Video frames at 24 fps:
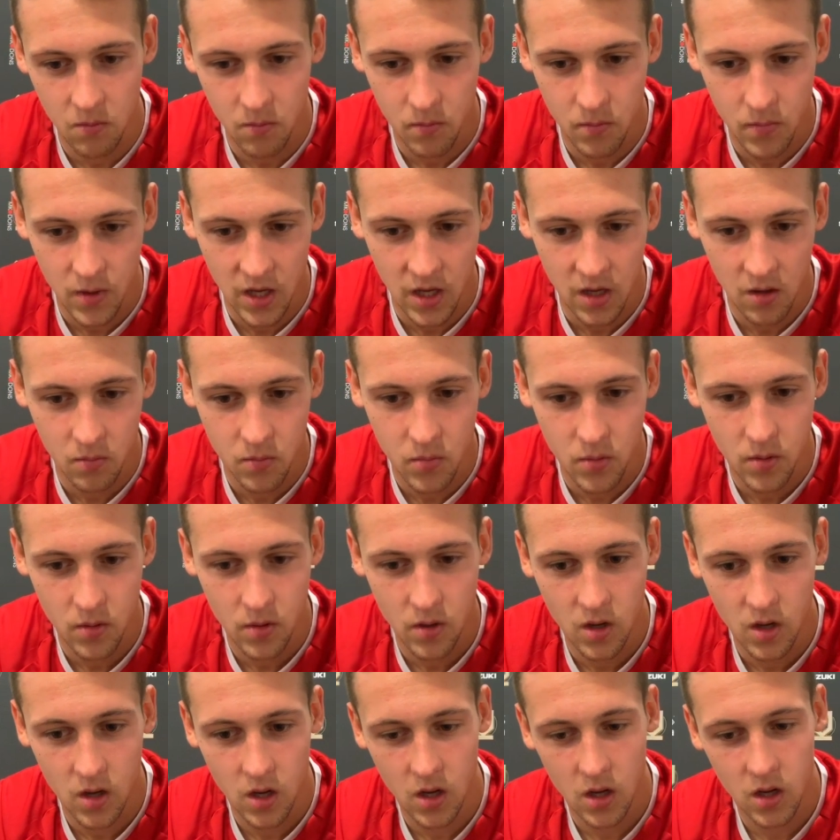blip
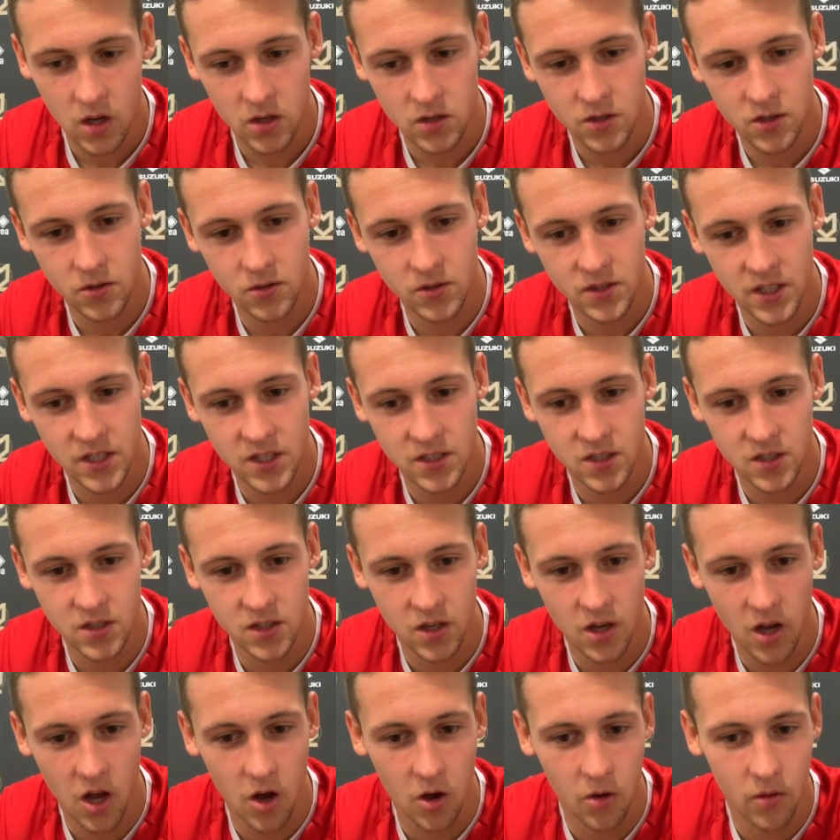2 seasons
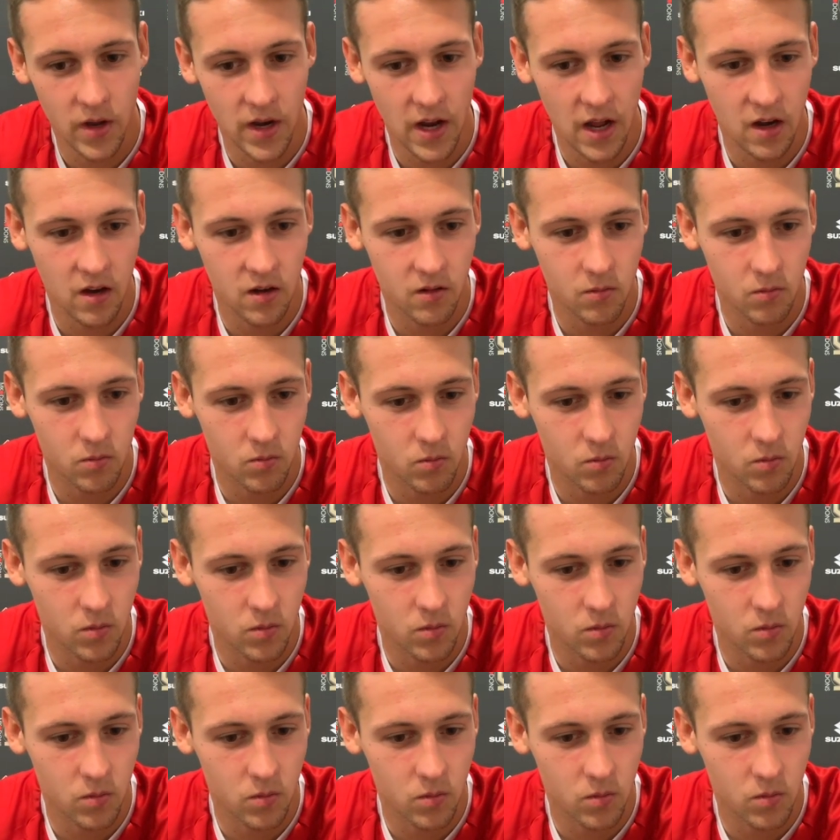ago, and then